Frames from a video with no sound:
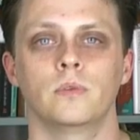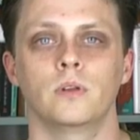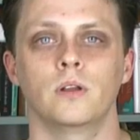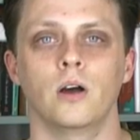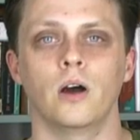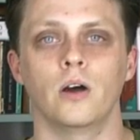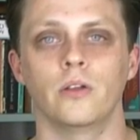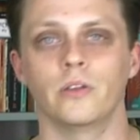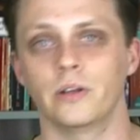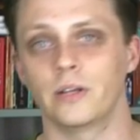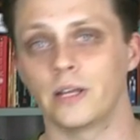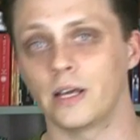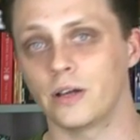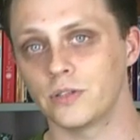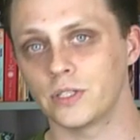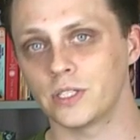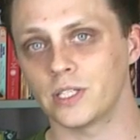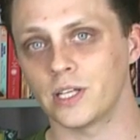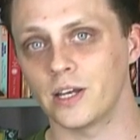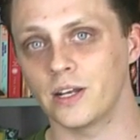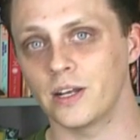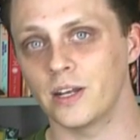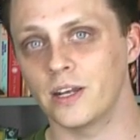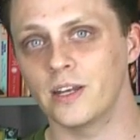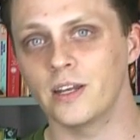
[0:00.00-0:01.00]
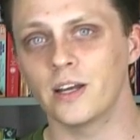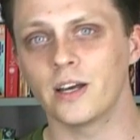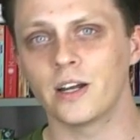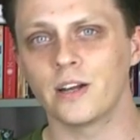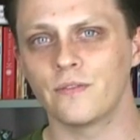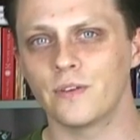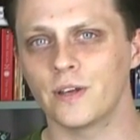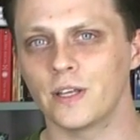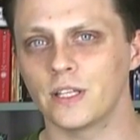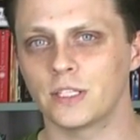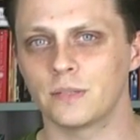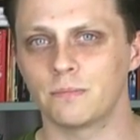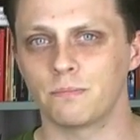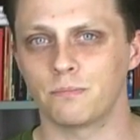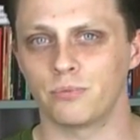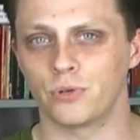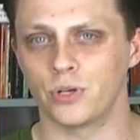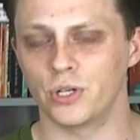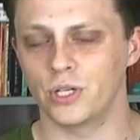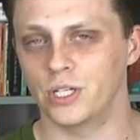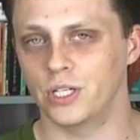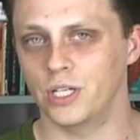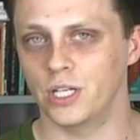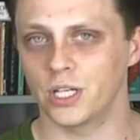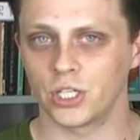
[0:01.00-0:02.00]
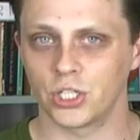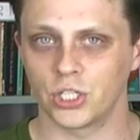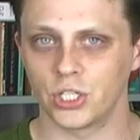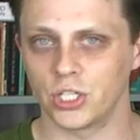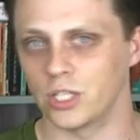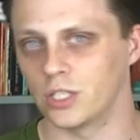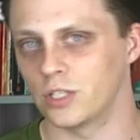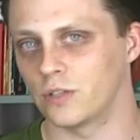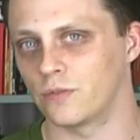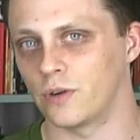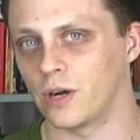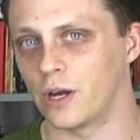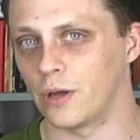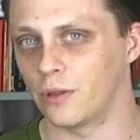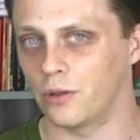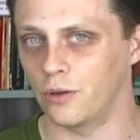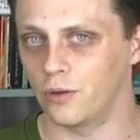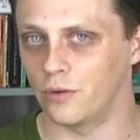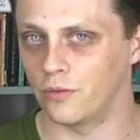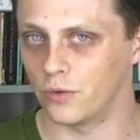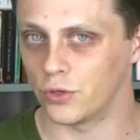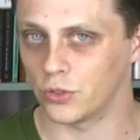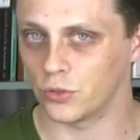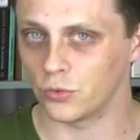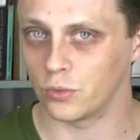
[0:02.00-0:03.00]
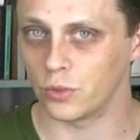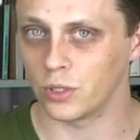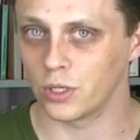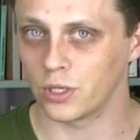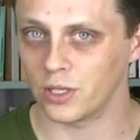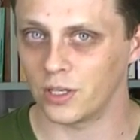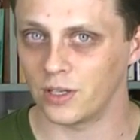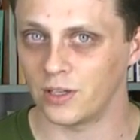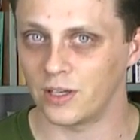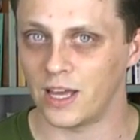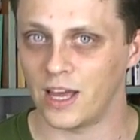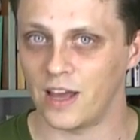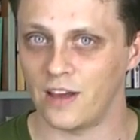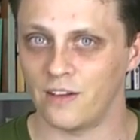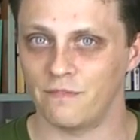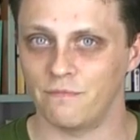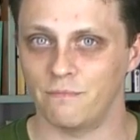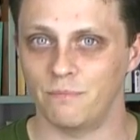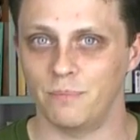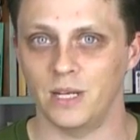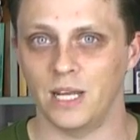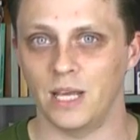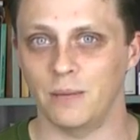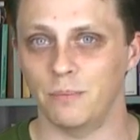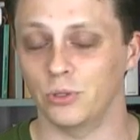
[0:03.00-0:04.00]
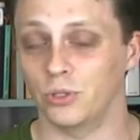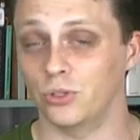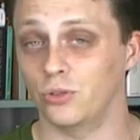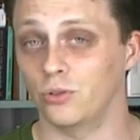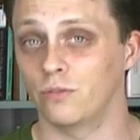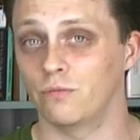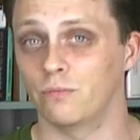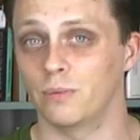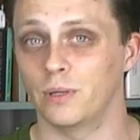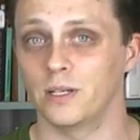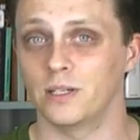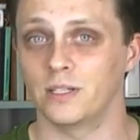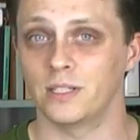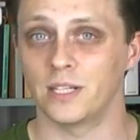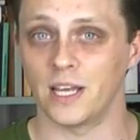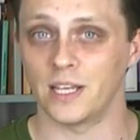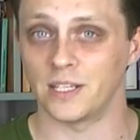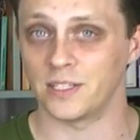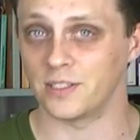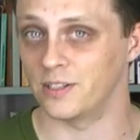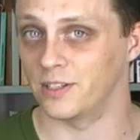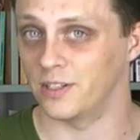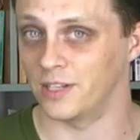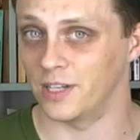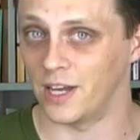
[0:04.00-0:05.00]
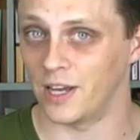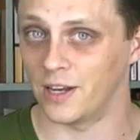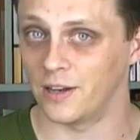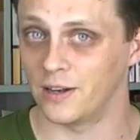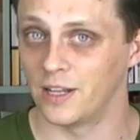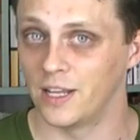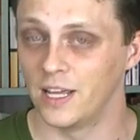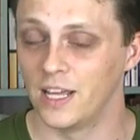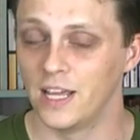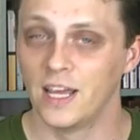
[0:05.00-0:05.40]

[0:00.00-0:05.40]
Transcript: On the downside, none of its predictions for how the universe works have been able to have been tested yet.